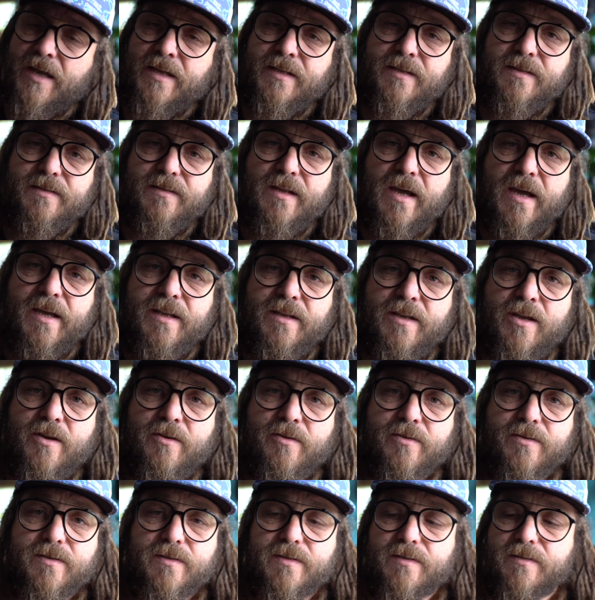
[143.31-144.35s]
8-9
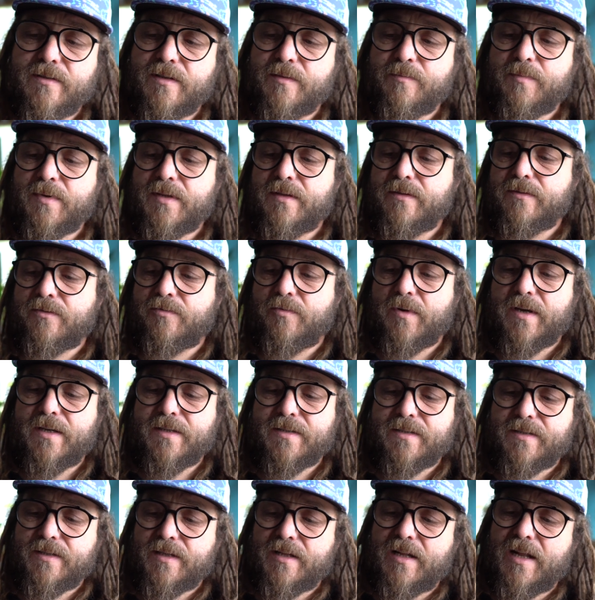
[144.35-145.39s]
years. They've been
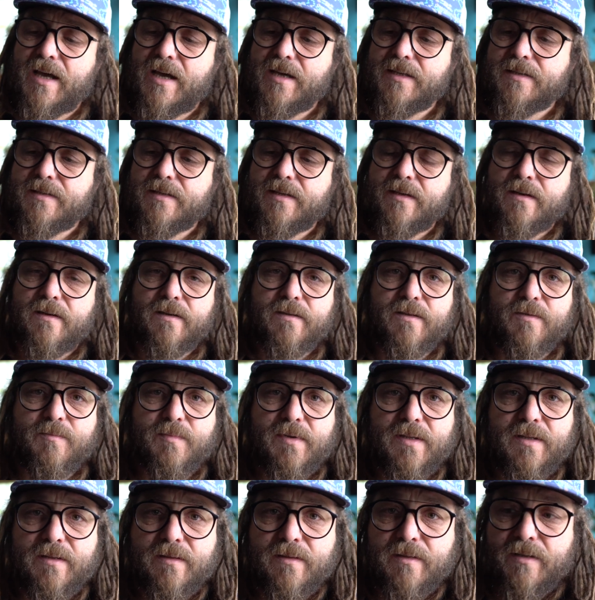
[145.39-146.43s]
twice in Alaska, they've
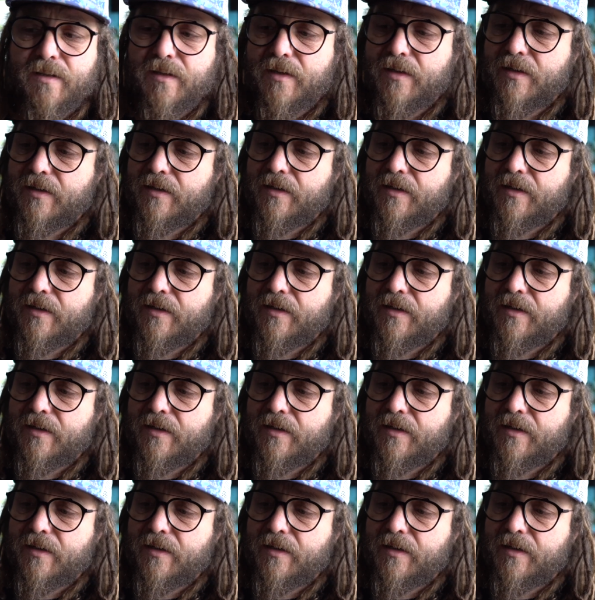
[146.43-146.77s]
been